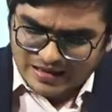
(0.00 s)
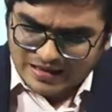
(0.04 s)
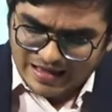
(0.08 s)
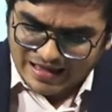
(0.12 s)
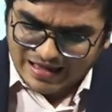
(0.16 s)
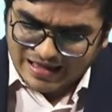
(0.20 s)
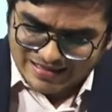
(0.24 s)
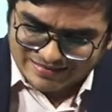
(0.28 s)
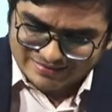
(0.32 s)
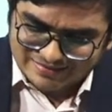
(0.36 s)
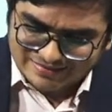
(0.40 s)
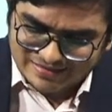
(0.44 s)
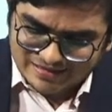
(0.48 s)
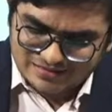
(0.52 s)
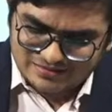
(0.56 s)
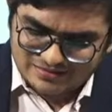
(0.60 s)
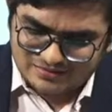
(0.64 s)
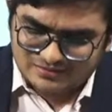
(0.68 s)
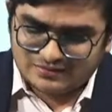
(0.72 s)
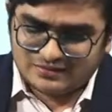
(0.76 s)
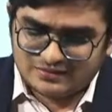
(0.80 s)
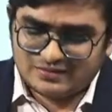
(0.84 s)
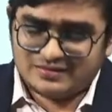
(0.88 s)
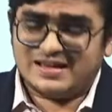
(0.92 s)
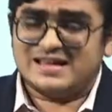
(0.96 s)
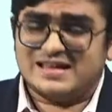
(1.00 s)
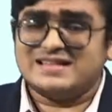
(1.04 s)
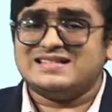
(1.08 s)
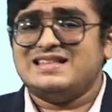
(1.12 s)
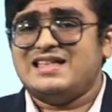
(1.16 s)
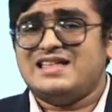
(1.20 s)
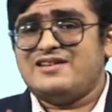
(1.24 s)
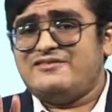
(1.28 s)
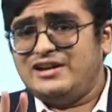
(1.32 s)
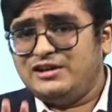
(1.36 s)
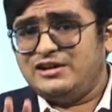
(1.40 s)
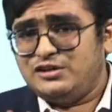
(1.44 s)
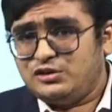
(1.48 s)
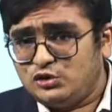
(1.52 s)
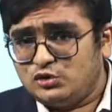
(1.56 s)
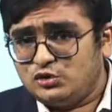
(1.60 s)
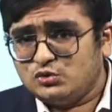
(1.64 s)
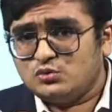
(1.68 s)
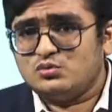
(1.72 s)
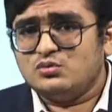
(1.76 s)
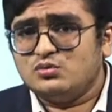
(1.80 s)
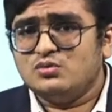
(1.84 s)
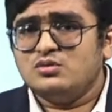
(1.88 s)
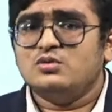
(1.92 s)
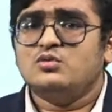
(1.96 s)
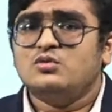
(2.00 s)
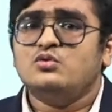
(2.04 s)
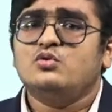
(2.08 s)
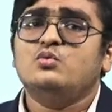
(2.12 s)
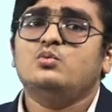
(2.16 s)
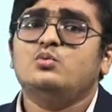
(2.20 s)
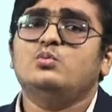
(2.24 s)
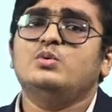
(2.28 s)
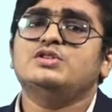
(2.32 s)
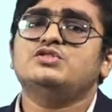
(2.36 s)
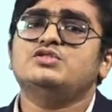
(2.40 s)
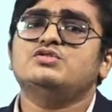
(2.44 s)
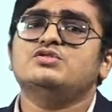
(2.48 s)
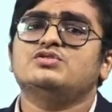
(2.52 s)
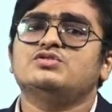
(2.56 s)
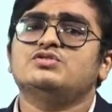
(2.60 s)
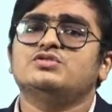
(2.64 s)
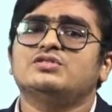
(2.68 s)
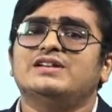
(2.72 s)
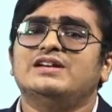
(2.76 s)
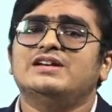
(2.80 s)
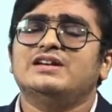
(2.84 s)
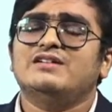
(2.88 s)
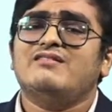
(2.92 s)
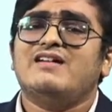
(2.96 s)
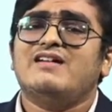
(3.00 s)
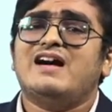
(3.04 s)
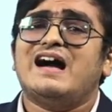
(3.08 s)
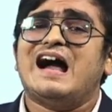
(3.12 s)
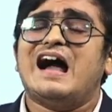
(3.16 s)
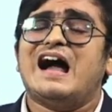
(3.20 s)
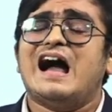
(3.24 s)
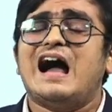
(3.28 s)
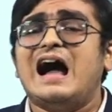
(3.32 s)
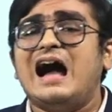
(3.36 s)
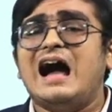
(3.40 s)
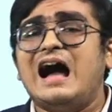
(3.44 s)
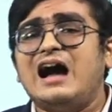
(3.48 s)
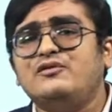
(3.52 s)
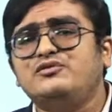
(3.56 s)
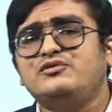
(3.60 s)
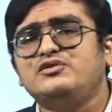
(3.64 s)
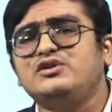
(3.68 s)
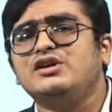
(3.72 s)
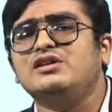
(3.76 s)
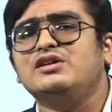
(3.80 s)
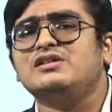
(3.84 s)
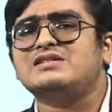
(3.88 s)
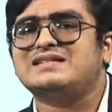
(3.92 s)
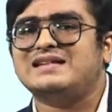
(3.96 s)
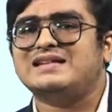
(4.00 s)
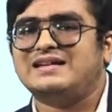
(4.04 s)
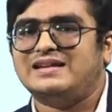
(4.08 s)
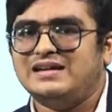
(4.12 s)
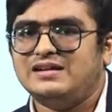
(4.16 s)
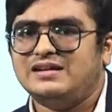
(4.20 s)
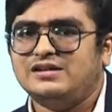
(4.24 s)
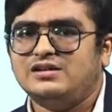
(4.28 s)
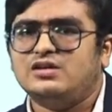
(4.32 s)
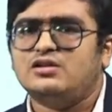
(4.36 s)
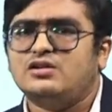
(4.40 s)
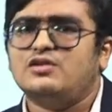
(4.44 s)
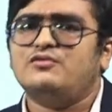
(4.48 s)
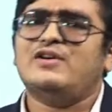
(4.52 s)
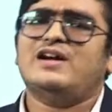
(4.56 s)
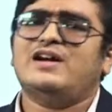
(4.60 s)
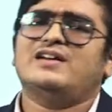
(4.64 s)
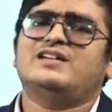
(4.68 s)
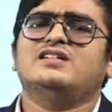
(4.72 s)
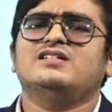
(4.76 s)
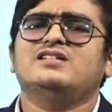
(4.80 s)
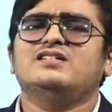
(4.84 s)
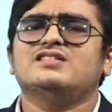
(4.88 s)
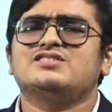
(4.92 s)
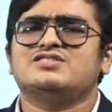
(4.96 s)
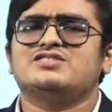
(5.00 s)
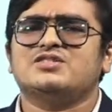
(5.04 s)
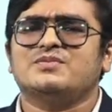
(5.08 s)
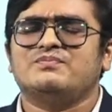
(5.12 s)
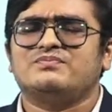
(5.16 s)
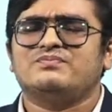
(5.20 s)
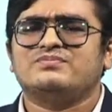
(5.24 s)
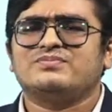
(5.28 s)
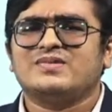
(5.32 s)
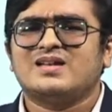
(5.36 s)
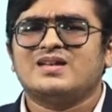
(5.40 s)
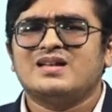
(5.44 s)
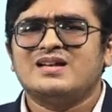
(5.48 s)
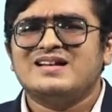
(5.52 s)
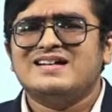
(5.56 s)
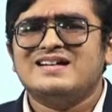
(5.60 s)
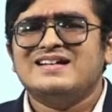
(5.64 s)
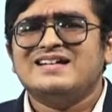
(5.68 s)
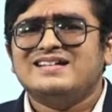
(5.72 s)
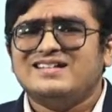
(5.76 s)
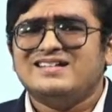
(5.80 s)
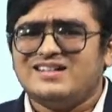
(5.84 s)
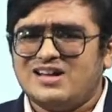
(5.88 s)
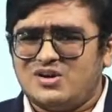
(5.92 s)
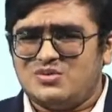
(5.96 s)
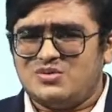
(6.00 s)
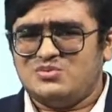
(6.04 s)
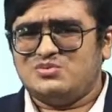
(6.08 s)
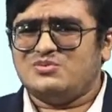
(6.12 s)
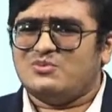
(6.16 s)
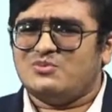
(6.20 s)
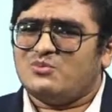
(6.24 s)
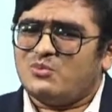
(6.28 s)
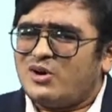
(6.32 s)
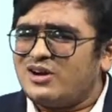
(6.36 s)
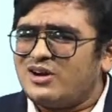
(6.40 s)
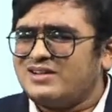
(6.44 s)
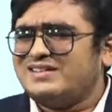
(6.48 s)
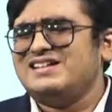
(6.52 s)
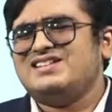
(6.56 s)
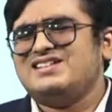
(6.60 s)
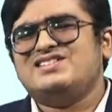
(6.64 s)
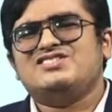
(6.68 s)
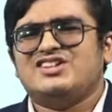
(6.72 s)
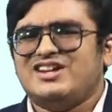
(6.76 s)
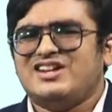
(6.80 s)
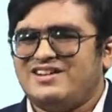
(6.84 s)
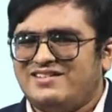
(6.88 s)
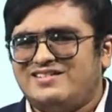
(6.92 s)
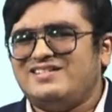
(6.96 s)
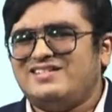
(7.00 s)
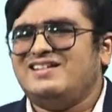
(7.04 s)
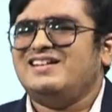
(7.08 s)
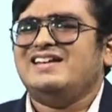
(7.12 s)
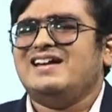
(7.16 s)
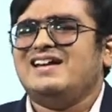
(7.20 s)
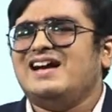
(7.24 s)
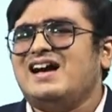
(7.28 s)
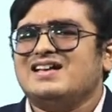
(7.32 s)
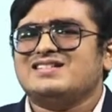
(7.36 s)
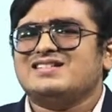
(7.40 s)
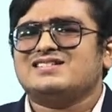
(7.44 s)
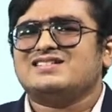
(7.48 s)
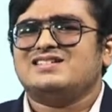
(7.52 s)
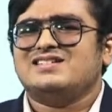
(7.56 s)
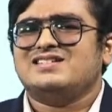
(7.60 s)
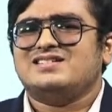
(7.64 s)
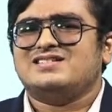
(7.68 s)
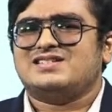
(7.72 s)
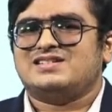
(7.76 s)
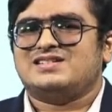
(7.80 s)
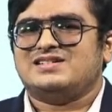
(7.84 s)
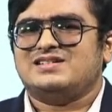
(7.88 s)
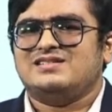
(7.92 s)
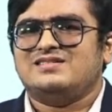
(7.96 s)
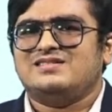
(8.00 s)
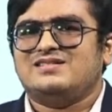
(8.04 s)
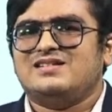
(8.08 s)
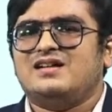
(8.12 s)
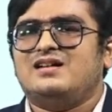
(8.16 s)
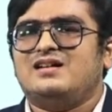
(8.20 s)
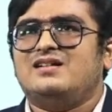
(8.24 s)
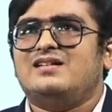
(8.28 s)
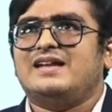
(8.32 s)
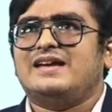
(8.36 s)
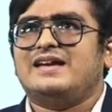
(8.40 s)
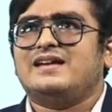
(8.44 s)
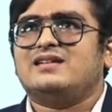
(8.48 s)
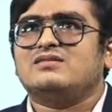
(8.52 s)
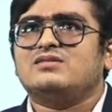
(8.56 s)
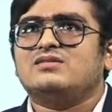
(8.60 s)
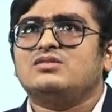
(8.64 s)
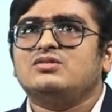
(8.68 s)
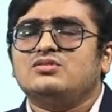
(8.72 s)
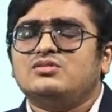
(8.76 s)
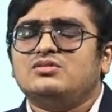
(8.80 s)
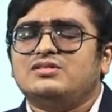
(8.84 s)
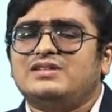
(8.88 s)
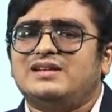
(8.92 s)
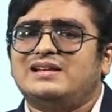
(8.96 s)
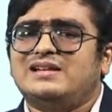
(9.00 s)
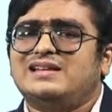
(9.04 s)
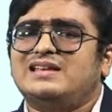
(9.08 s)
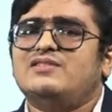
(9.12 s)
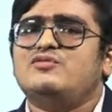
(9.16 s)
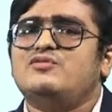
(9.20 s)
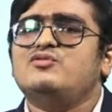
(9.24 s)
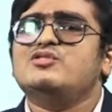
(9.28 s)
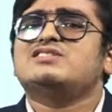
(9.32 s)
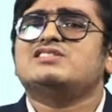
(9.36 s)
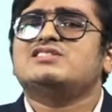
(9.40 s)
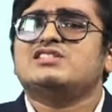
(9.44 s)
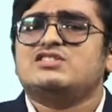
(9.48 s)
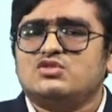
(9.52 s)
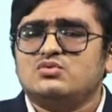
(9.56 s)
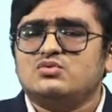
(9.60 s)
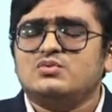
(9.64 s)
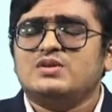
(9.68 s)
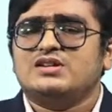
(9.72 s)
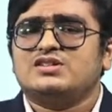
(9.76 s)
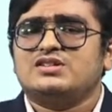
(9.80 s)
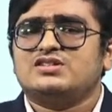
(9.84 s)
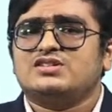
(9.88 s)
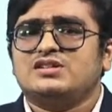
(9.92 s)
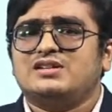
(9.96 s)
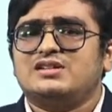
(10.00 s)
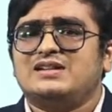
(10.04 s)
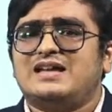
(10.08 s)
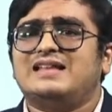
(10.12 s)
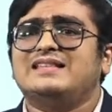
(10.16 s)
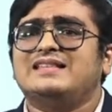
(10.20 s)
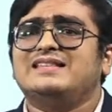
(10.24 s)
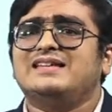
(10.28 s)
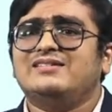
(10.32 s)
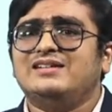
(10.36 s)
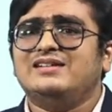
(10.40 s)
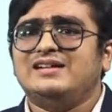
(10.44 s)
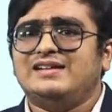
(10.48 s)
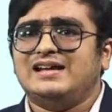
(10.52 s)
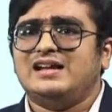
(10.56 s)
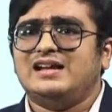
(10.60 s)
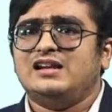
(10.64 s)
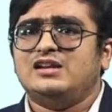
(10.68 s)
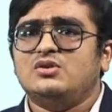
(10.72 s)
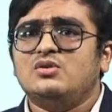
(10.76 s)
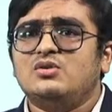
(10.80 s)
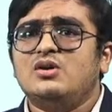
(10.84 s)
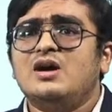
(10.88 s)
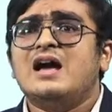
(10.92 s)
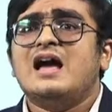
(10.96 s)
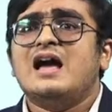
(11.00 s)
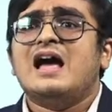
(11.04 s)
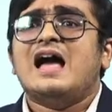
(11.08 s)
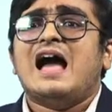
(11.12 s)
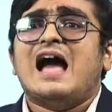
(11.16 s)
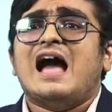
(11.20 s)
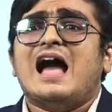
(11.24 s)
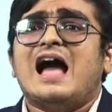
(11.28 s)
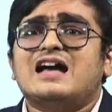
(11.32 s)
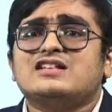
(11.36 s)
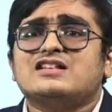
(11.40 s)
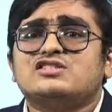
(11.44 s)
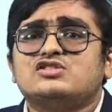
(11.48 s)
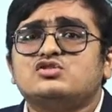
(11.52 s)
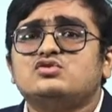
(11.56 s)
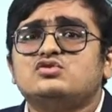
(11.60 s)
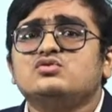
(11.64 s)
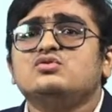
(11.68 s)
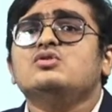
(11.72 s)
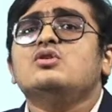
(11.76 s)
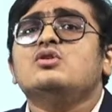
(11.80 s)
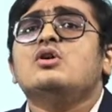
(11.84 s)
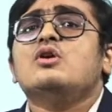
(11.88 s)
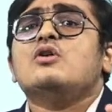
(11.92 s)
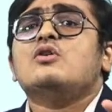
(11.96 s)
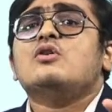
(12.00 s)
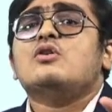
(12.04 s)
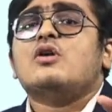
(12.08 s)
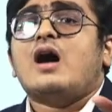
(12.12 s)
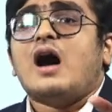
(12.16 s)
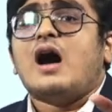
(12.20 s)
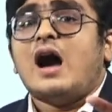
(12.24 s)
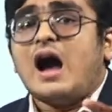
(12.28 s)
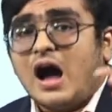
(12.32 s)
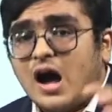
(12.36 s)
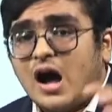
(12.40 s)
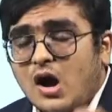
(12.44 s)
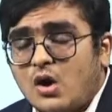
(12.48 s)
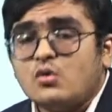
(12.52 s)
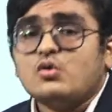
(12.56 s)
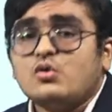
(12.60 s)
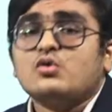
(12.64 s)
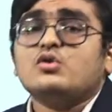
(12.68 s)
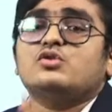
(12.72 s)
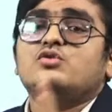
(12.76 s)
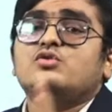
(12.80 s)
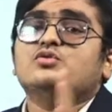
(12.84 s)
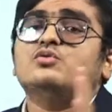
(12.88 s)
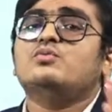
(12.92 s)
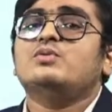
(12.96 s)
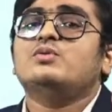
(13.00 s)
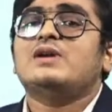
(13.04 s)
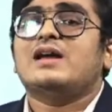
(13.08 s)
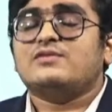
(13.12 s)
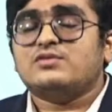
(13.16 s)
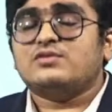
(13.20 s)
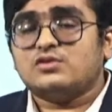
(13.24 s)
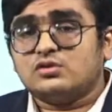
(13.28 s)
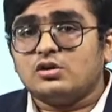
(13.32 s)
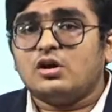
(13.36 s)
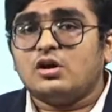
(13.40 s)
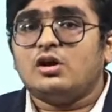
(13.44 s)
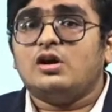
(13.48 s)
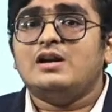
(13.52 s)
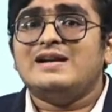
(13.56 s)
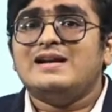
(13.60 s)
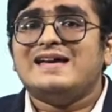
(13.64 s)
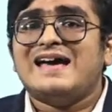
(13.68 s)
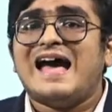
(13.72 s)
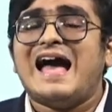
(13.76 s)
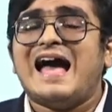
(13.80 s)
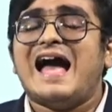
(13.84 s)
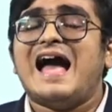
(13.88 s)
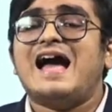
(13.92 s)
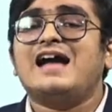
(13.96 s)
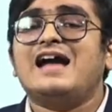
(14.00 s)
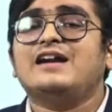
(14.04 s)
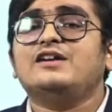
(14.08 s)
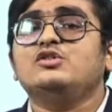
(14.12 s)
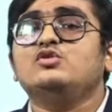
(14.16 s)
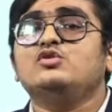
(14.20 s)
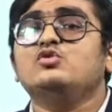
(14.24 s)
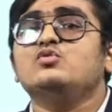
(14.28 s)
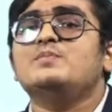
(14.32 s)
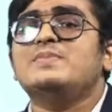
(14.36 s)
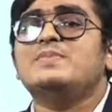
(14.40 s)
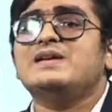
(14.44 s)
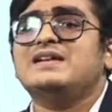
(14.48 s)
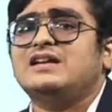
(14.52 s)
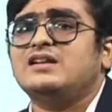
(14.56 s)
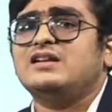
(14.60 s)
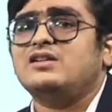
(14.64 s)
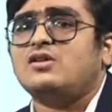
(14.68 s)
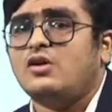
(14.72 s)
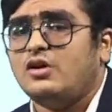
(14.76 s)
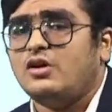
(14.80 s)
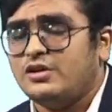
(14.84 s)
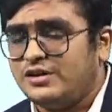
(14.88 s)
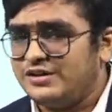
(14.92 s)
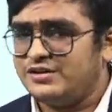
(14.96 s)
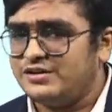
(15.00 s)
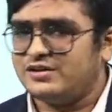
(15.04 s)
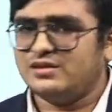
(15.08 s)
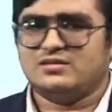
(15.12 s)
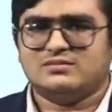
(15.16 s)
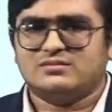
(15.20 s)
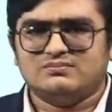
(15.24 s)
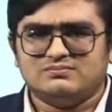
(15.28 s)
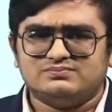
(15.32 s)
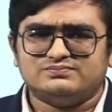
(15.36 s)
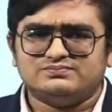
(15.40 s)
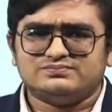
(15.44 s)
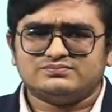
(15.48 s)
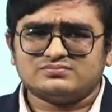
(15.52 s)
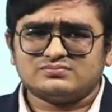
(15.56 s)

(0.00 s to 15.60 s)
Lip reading: and then there's level 2 which you should give after your second year of articleship. Now what they generally ask is, they'll give you a situation and they will tell you as to how you would have solved had you been an auditor.